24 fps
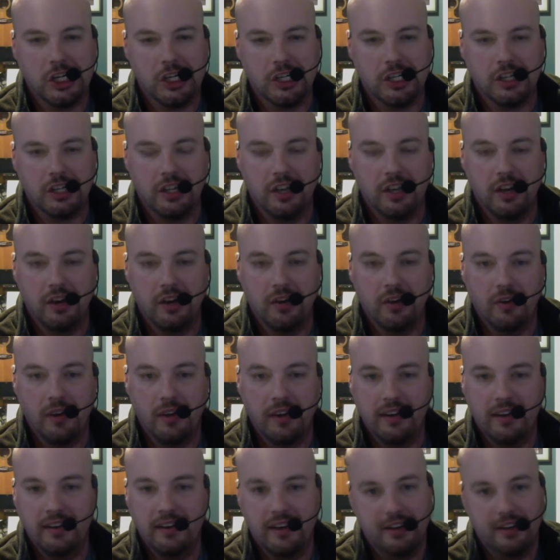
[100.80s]

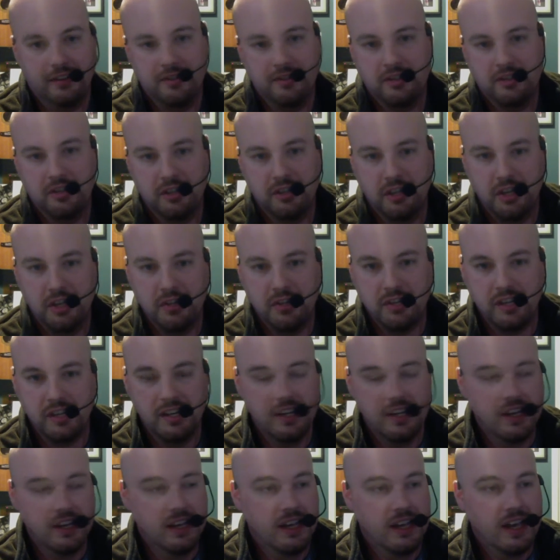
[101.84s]
and I just couldn't use it.
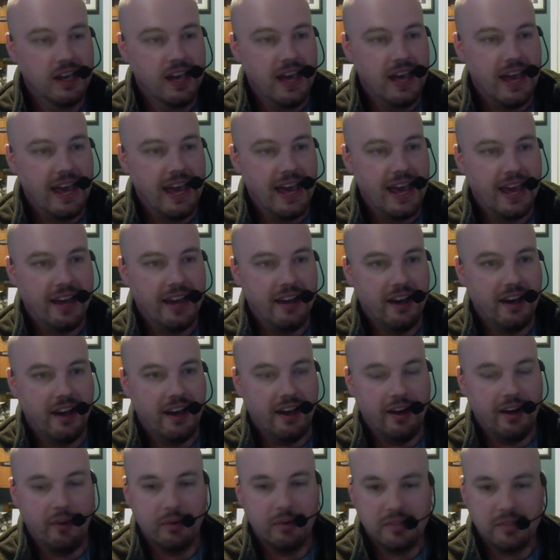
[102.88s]
And
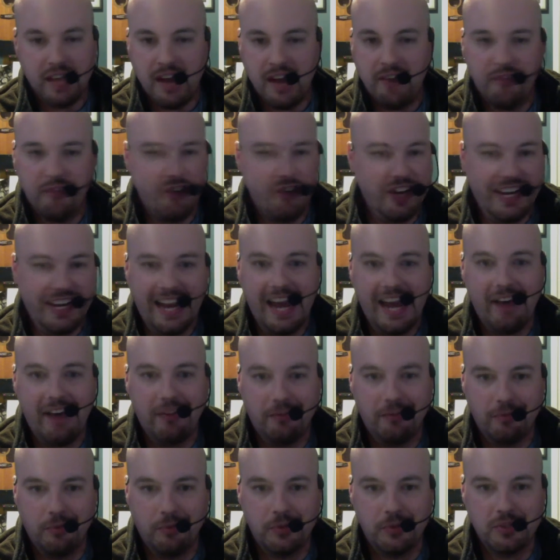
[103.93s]
was kind of freaking out
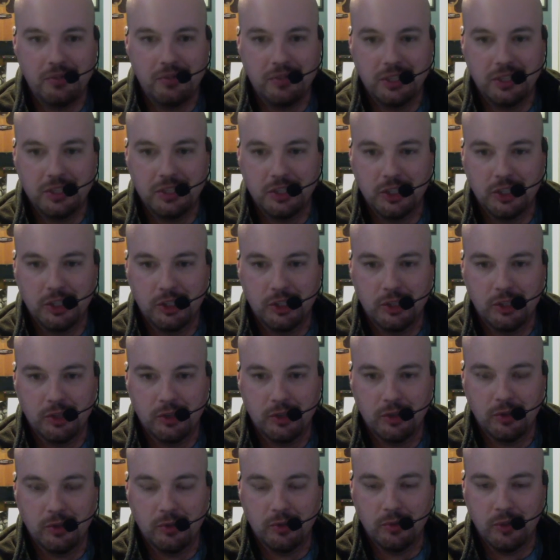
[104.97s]
and wasn't really
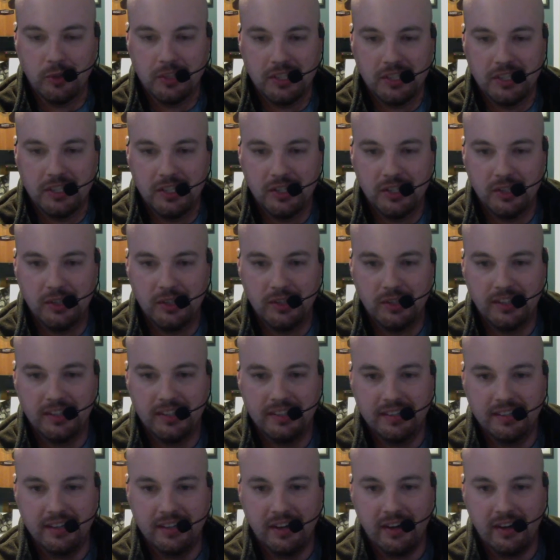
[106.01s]
sure what to do.
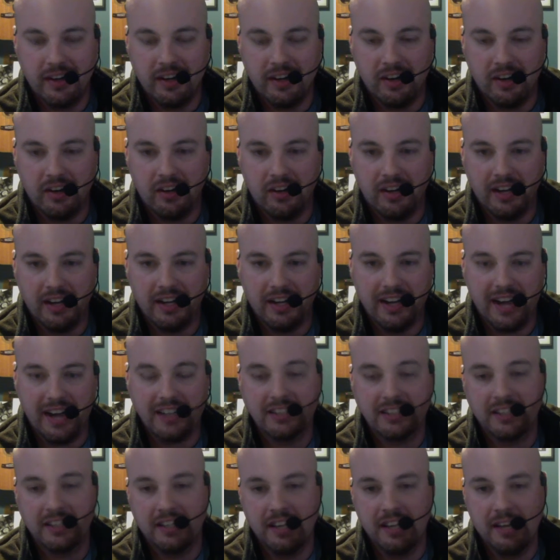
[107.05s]
And I
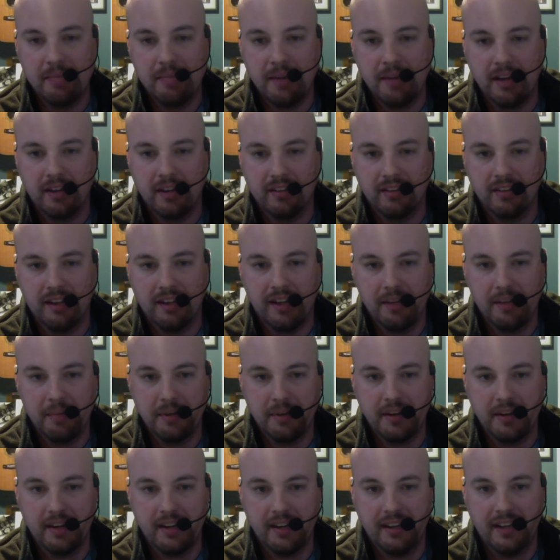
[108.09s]
actually emailed
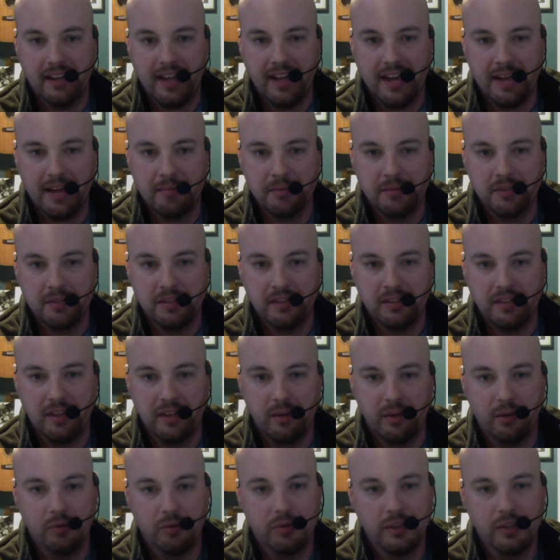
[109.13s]
Hyperdyne Labs, and
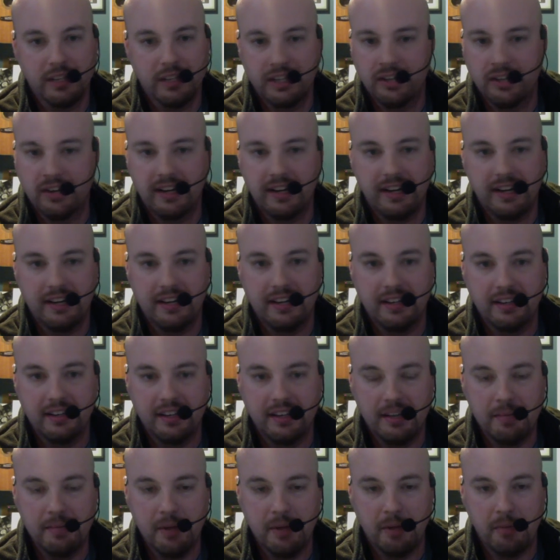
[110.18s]
they were really great and
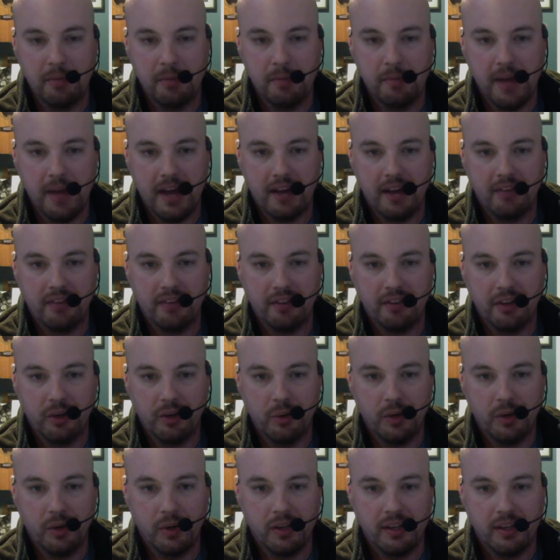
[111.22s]
emailed me back very
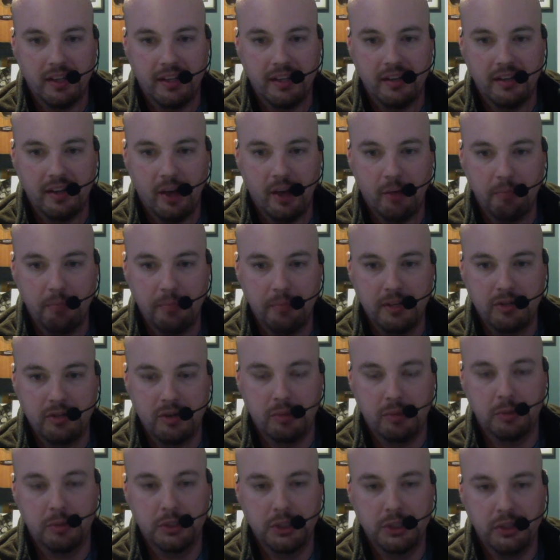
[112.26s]
quickly and helped me
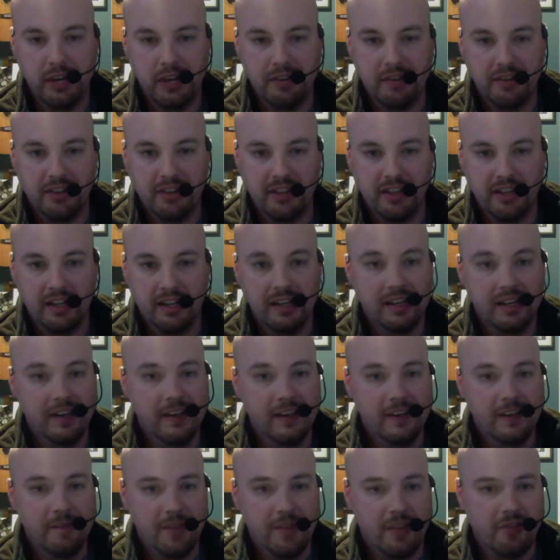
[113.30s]
troubleshoot everything.
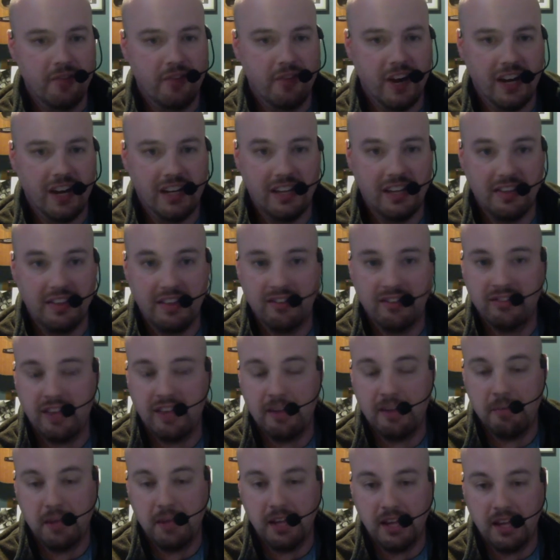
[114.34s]
And finally, they
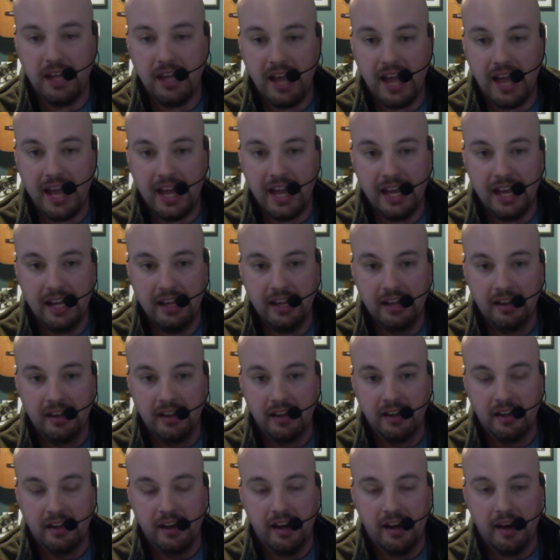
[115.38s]
sent me a
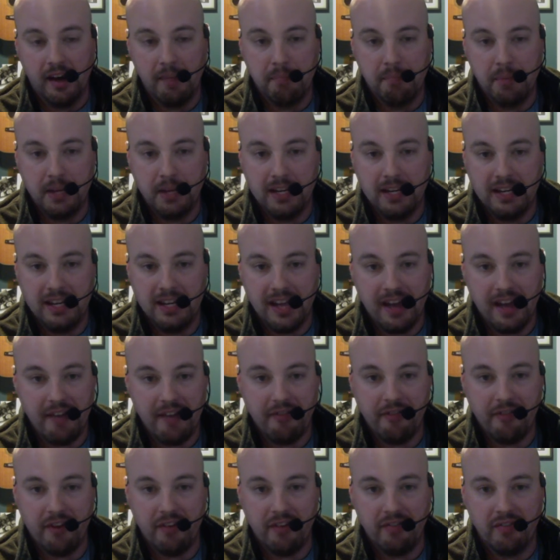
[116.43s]

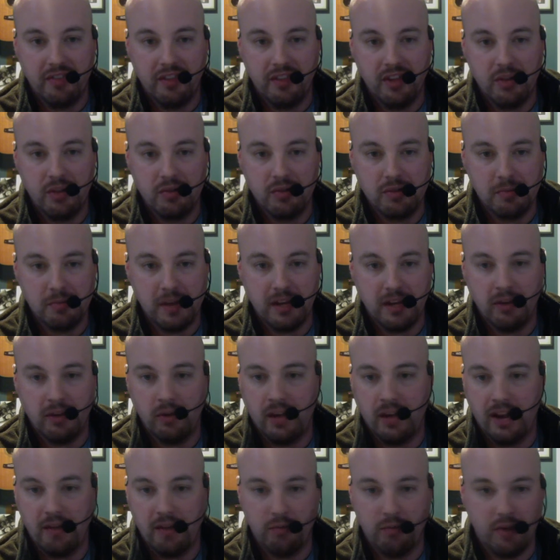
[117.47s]
PDF of the user manual,
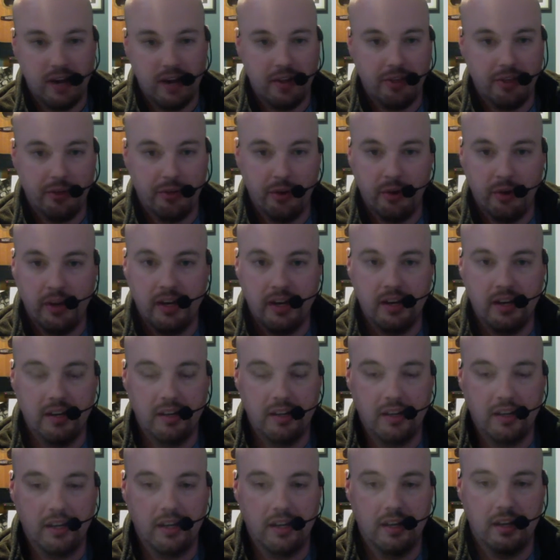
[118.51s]
and I read through it.
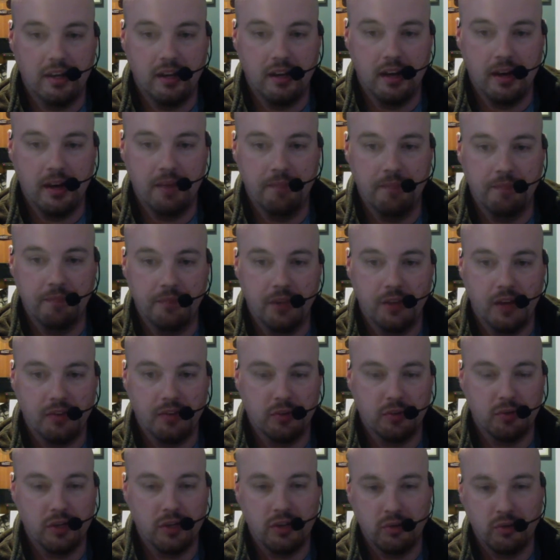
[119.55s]
And I'll have
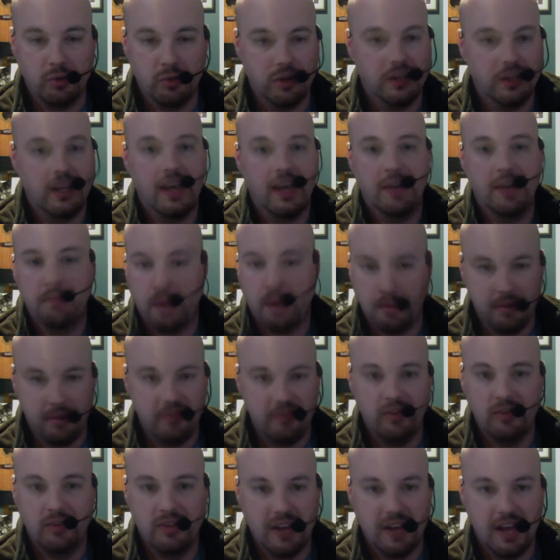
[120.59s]
to read through it again probably a
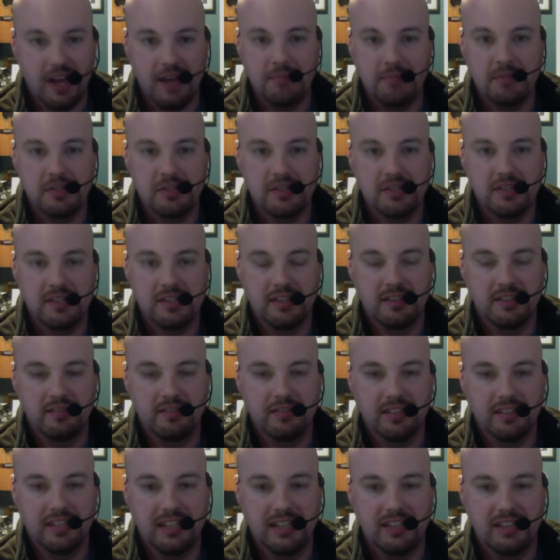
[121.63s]
few times just to
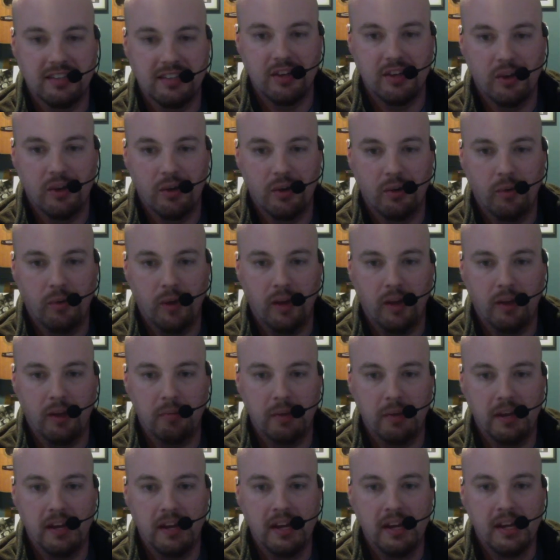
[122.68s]
really get to it well.
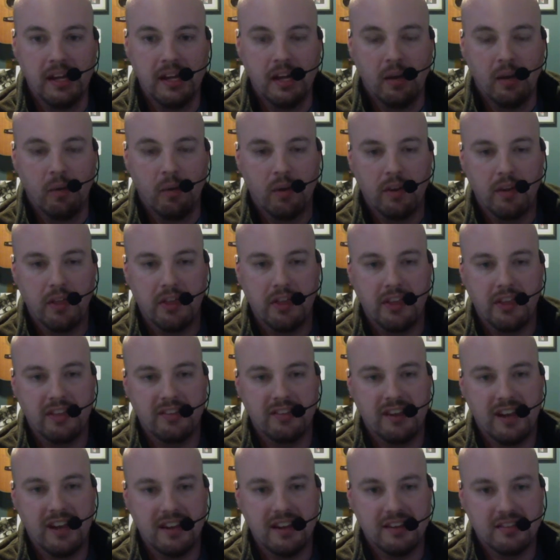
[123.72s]
But one of the things
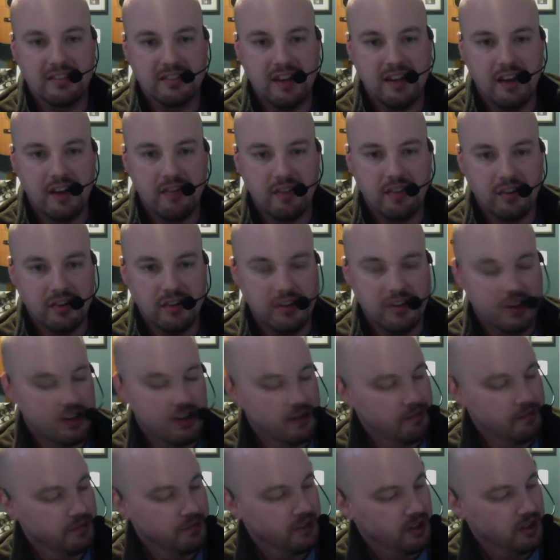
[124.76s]
that I discovered
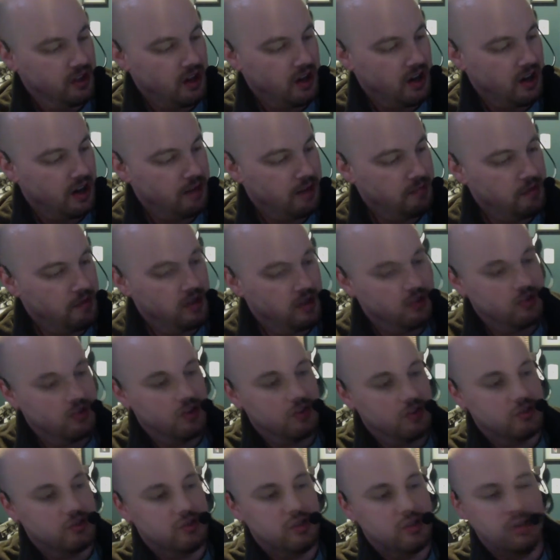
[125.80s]
is
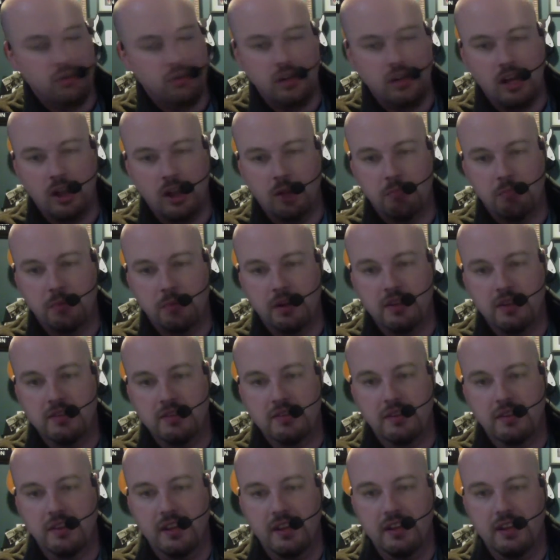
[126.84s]
there's two yellow
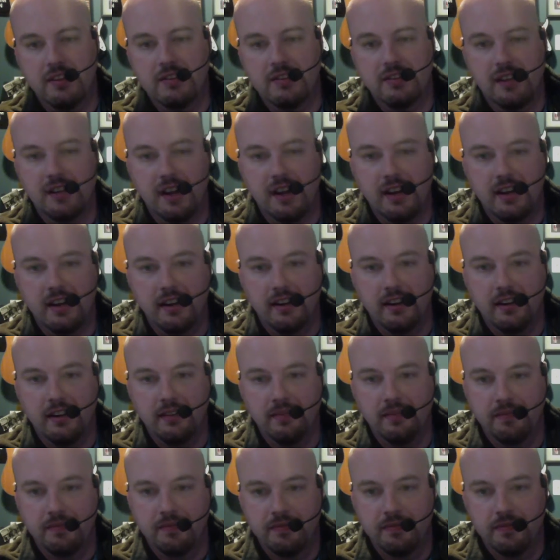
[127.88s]
buttons on the inside
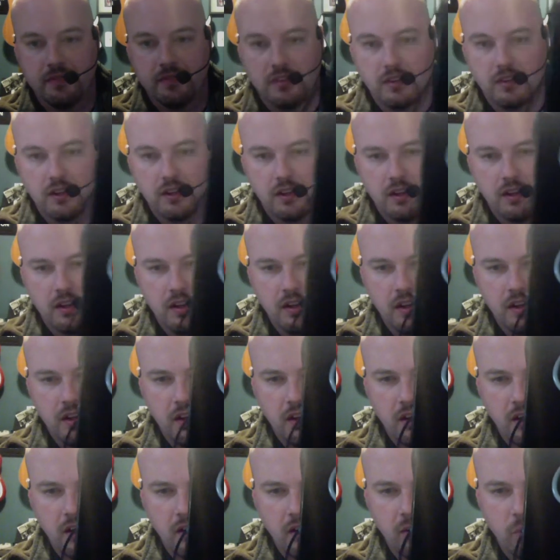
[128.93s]
here.
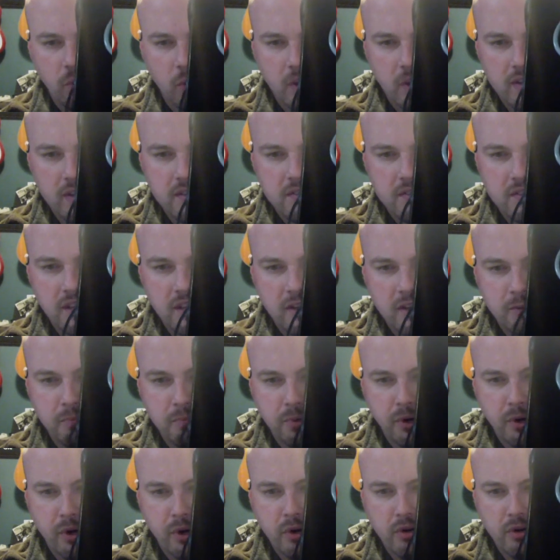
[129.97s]
One says
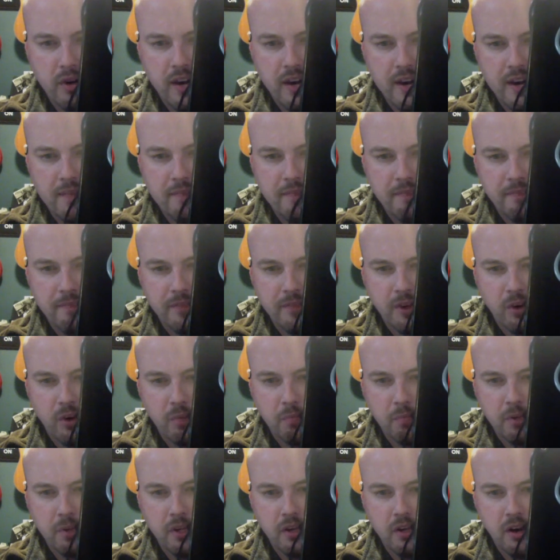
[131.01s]
program, or
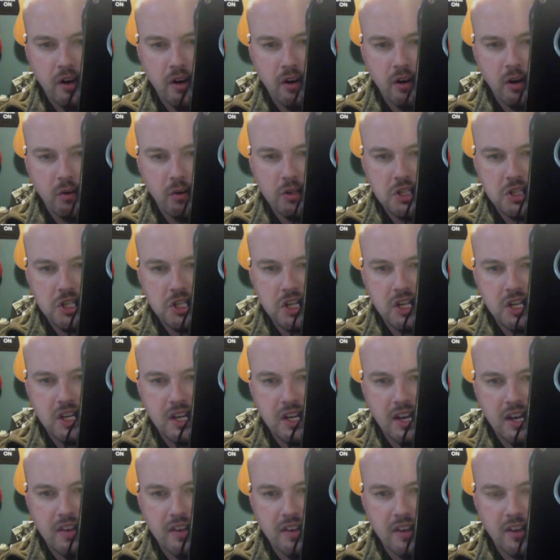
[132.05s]

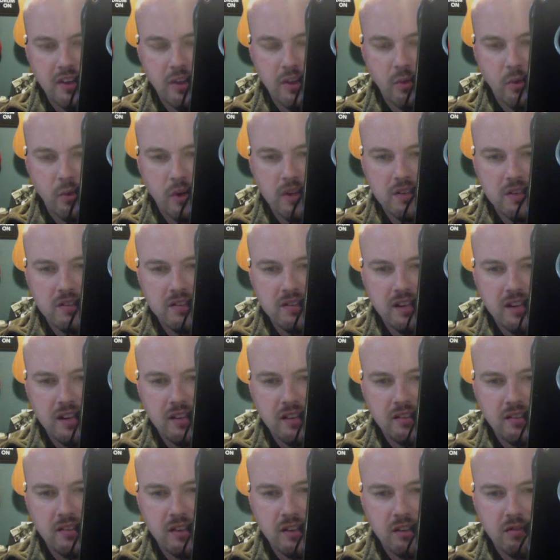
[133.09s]
PROG, and the other one
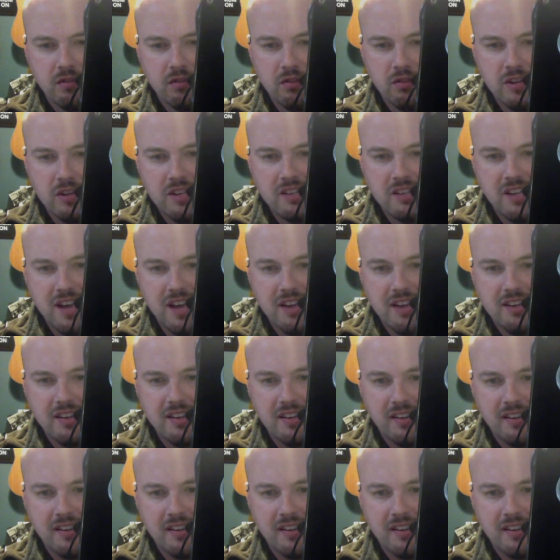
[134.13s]
says reset.